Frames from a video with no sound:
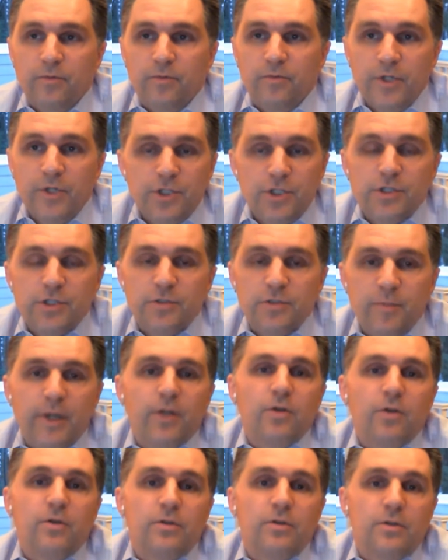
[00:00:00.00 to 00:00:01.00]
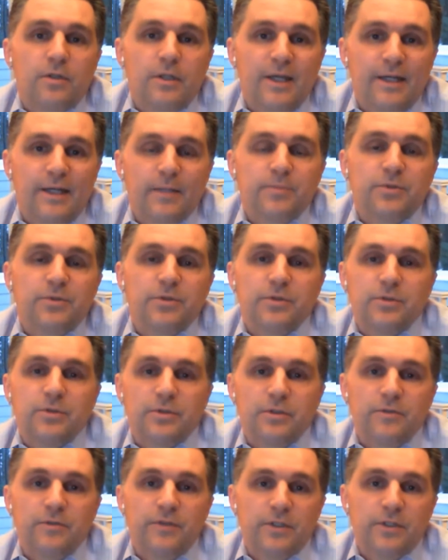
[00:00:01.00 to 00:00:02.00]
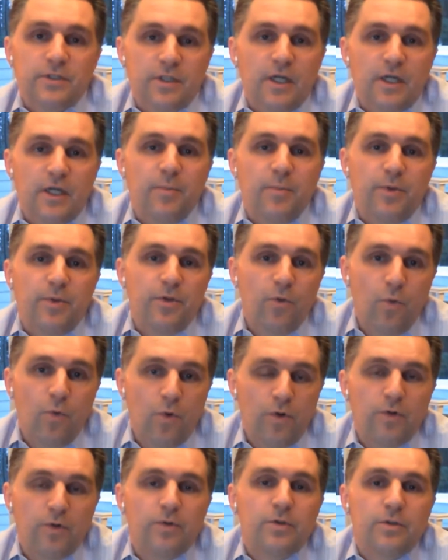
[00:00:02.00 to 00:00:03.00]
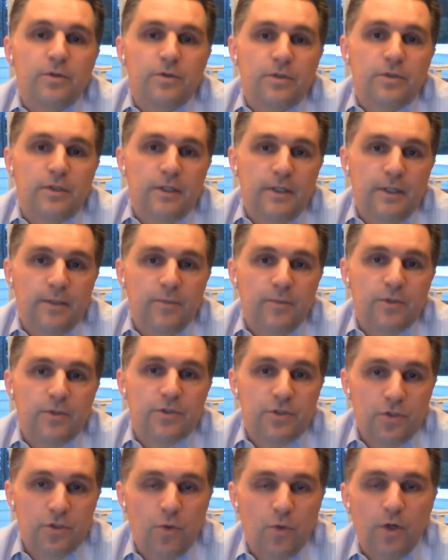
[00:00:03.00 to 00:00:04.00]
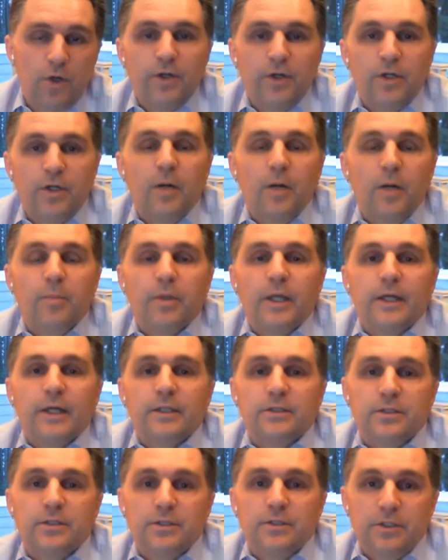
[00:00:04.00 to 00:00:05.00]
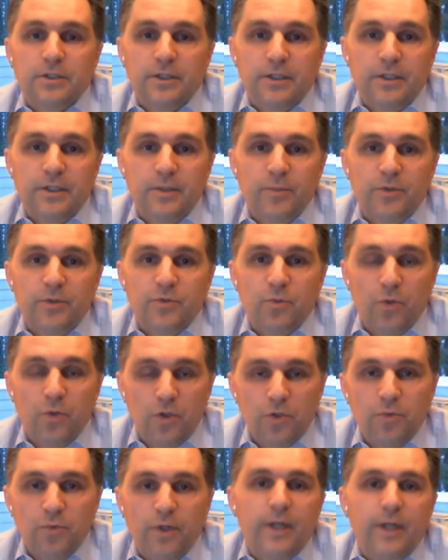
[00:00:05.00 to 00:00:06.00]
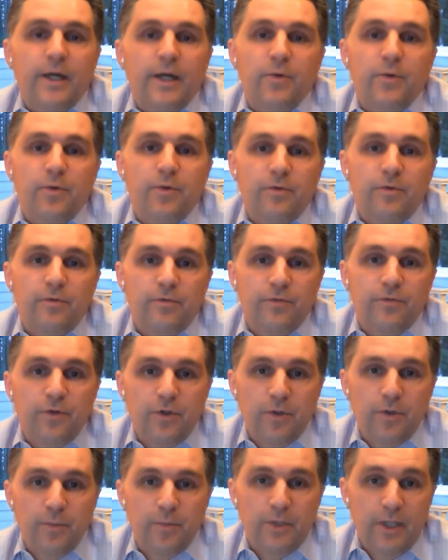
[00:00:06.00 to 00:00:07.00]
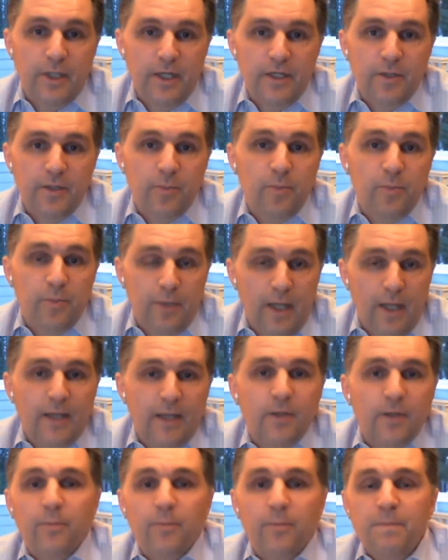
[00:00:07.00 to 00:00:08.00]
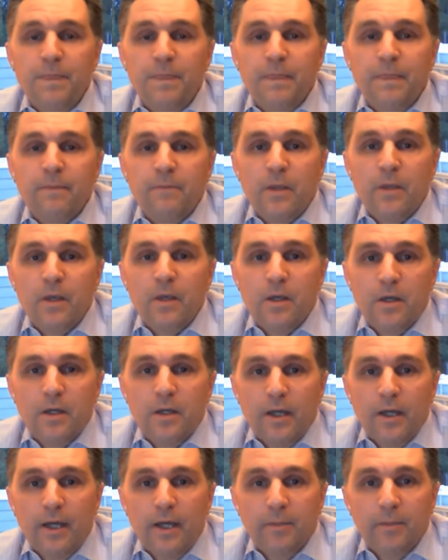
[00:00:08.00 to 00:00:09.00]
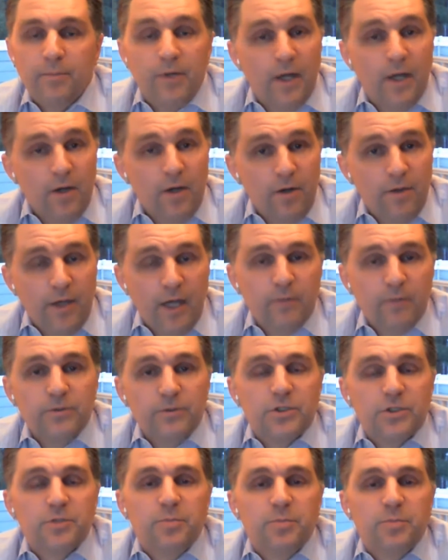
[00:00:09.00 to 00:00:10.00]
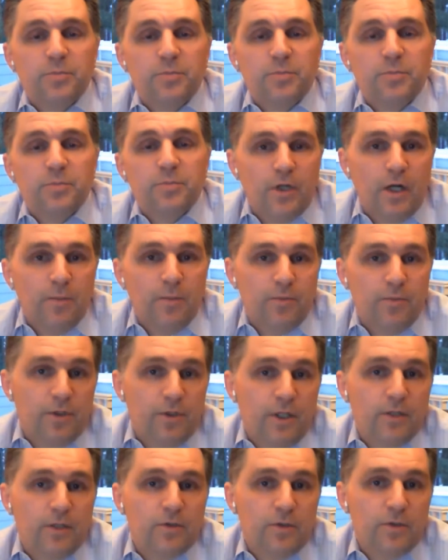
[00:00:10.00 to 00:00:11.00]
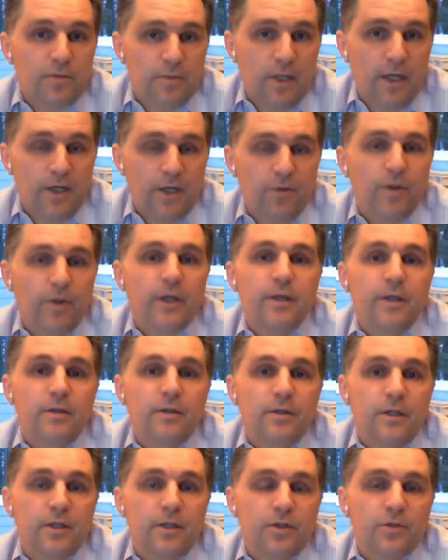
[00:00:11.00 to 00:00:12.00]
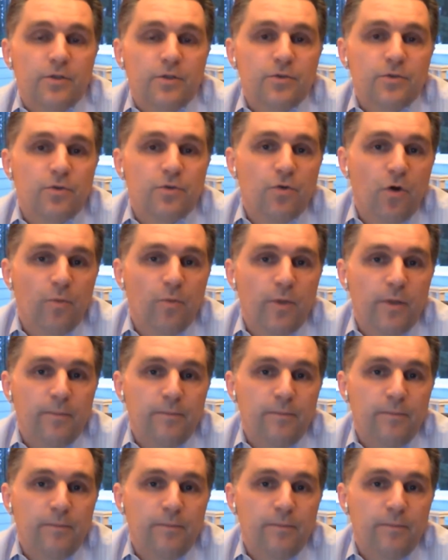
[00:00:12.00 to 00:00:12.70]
richest metal camps of its type in the world, the Stillwater-Komplex. It's world-renowned for palladium, platinum, and prior to that was explored for copper and nickel, high grade, and also chromium.